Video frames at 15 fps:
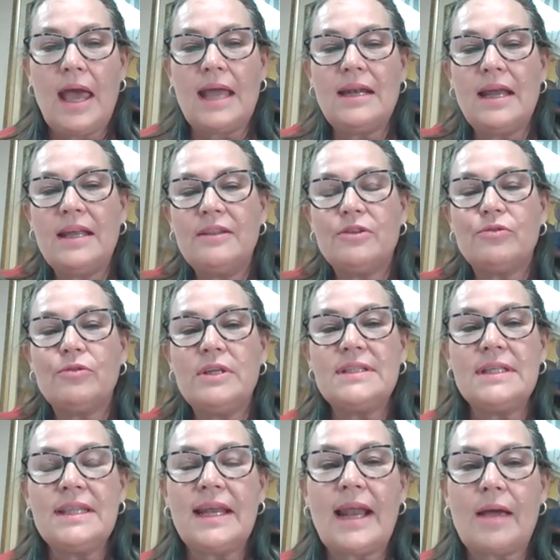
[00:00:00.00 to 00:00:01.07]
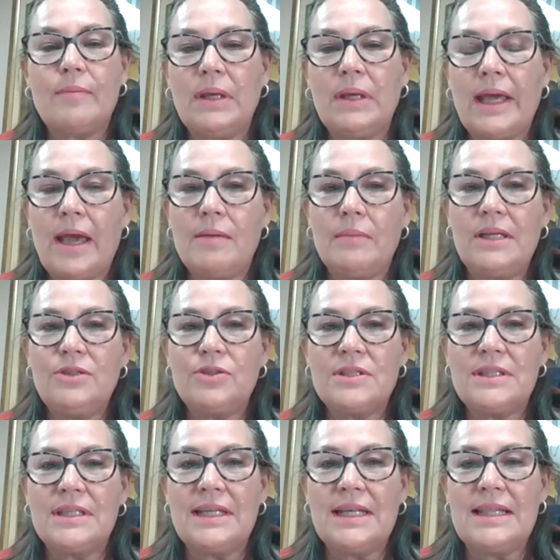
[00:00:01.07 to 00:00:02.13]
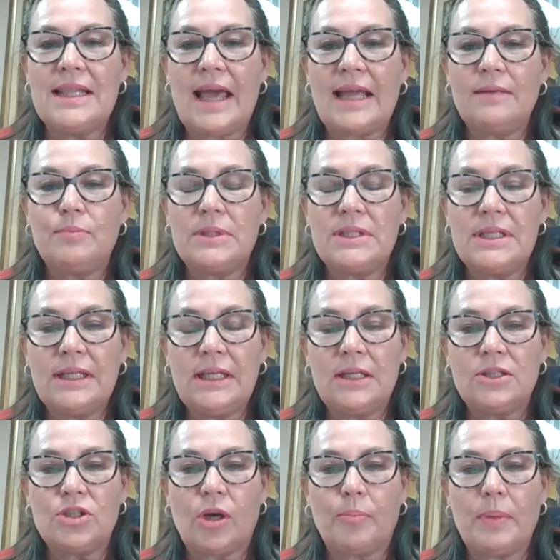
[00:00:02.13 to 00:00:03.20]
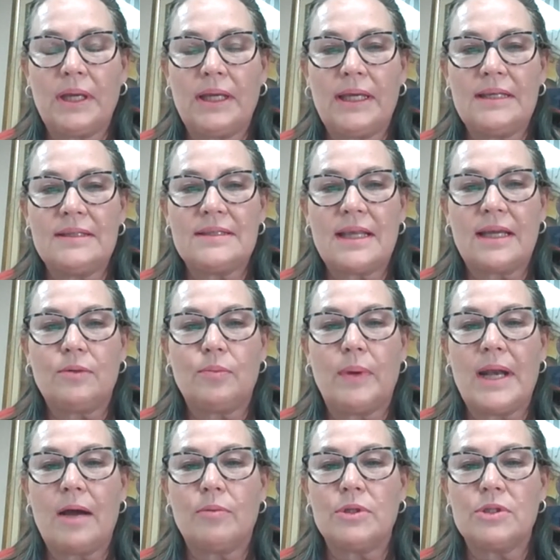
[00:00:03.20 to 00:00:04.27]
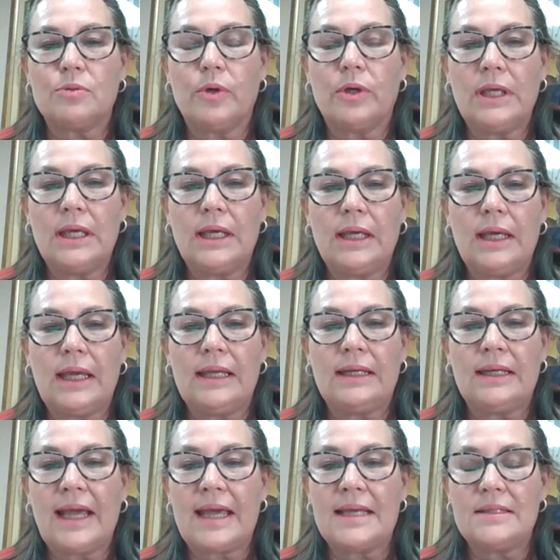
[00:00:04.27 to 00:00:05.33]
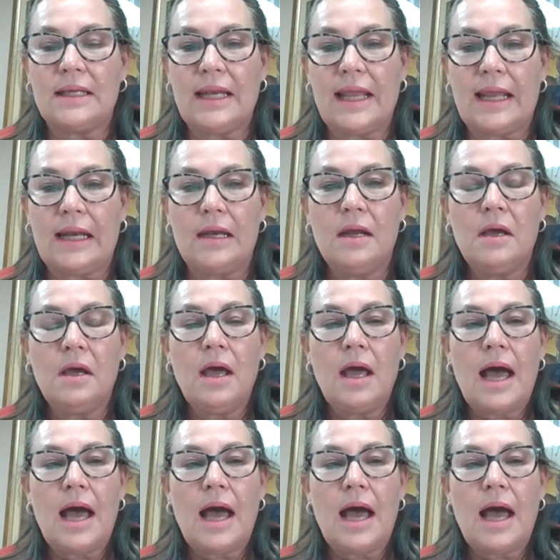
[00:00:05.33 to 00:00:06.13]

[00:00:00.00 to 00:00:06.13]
And the reason that I became interested in that particular topic is that when I was working in KZN,